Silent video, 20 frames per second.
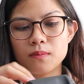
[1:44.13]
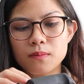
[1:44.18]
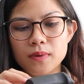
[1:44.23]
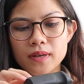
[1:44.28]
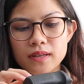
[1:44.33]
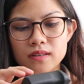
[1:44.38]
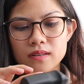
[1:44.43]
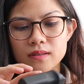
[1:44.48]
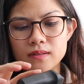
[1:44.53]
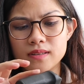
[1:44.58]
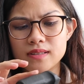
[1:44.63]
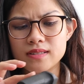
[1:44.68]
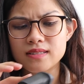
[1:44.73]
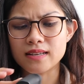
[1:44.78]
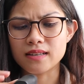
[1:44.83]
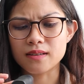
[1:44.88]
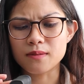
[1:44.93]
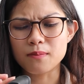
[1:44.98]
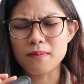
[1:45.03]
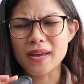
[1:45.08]
But
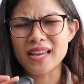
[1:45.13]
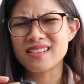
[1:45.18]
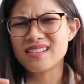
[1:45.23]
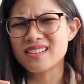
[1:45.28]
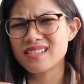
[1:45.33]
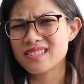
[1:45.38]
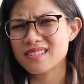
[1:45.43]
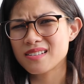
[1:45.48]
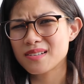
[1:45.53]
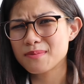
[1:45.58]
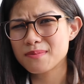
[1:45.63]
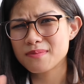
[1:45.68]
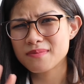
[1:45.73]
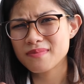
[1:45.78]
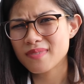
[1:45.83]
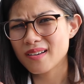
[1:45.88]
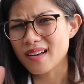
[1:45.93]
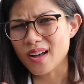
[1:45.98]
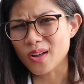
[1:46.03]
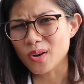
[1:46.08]
it's like a
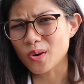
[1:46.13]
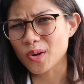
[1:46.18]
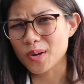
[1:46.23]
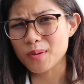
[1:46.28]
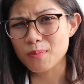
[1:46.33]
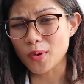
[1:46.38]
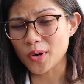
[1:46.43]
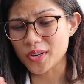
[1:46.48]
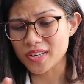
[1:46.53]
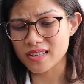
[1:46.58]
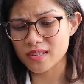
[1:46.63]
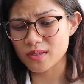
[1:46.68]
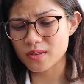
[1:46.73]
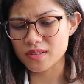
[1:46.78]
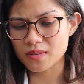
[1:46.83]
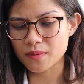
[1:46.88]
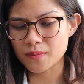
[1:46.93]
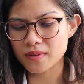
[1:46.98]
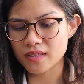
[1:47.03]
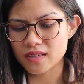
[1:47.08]
magnesium alloy body
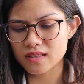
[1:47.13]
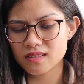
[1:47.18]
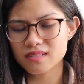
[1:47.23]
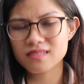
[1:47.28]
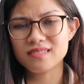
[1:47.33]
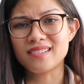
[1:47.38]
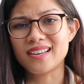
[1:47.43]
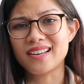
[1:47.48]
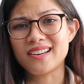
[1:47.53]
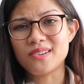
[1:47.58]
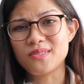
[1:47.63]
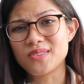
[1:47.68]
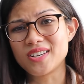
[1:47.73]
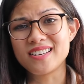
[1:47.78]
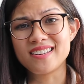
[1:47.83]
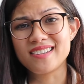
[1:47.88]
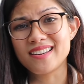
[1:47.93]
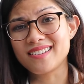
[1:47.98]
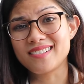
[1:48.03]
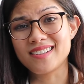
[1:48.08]
or something. I can't
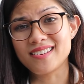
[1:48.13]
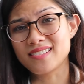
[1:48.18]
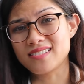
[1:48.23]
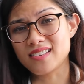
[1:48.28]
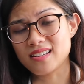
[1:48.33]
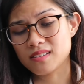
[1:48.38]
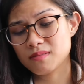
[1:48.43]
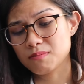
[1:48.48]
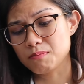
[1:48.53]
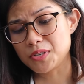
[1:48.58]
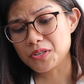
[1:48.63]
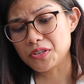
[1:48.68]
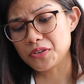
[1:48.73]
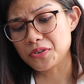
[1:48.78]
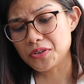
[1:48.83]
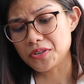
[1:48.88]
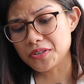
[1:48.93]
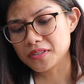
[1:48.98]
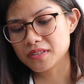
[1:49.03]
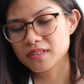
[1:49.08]
really get the exact
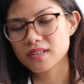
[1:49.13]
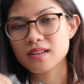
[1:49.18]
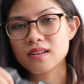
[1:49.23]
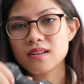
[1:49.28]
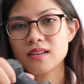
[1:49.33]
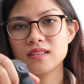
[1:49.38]
material.